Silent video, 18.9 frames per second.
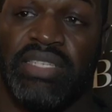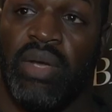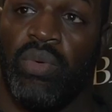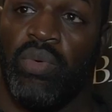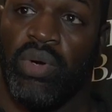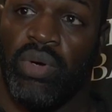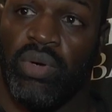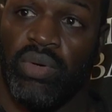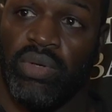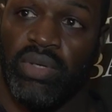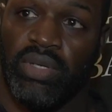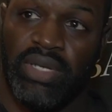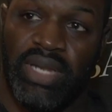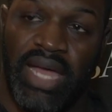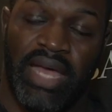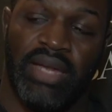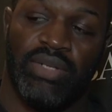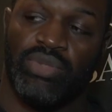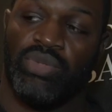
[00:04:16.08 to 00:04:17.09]
that were
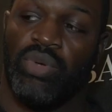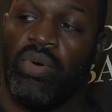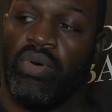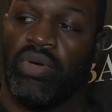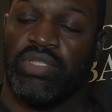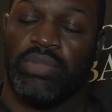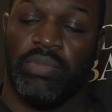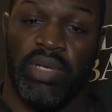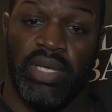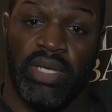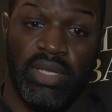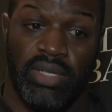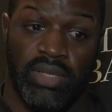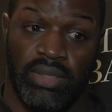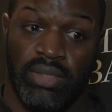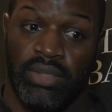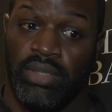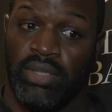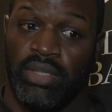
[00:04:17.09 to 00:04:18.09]
not as strong as me,
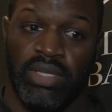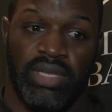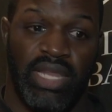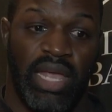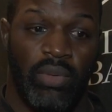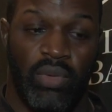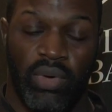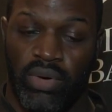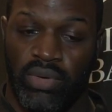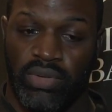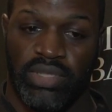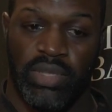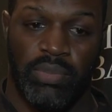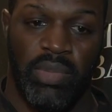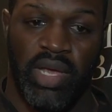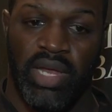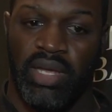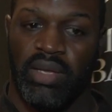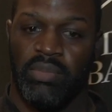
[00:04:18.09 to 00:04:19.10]
they were
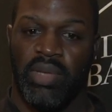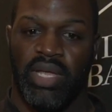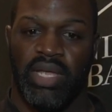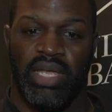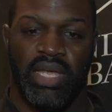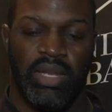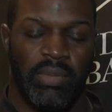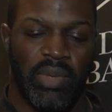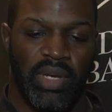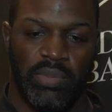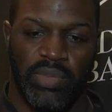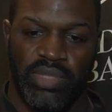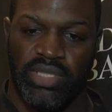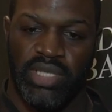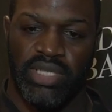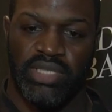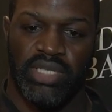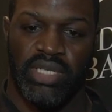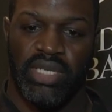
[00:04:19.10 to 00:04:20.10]
submitting me, getting me in
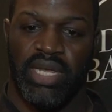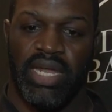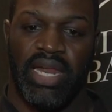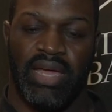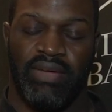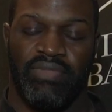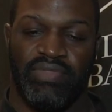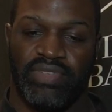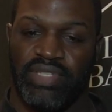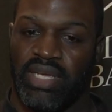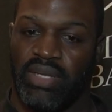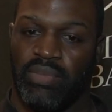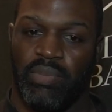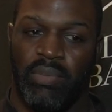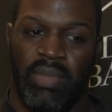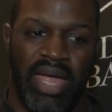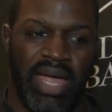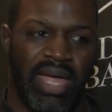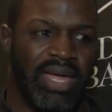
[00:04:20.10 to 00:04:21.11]
position, and I said,
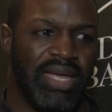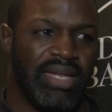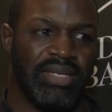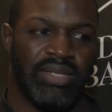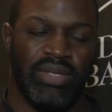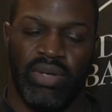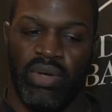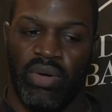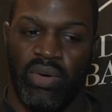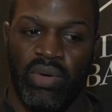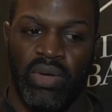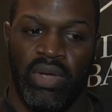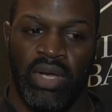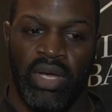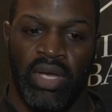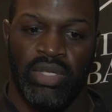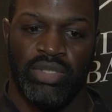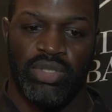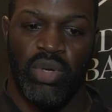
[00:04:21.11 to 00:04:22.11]
man,
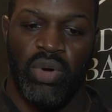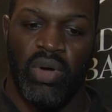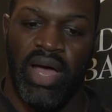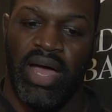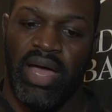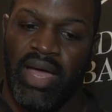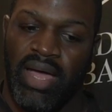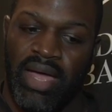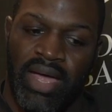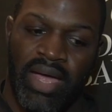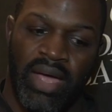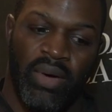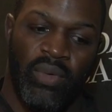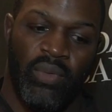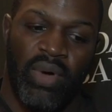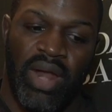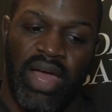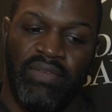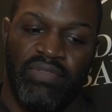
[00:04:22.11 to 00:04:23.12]
So
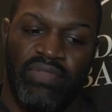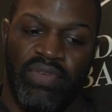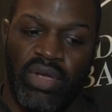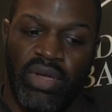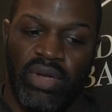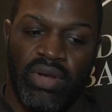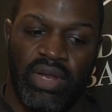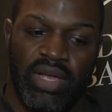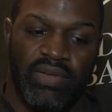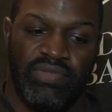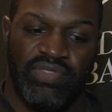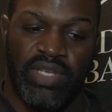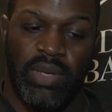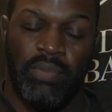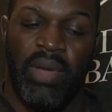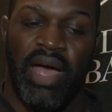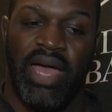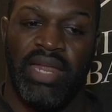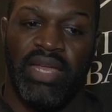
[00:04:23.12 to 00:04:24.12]
when I figured if
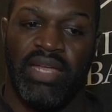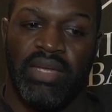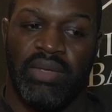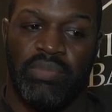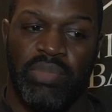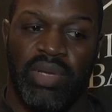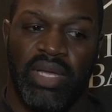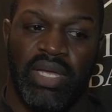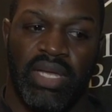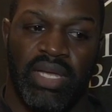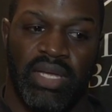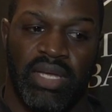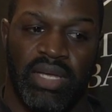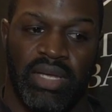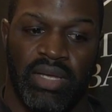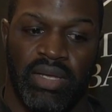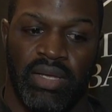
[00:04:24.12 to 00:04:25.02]
somebody could be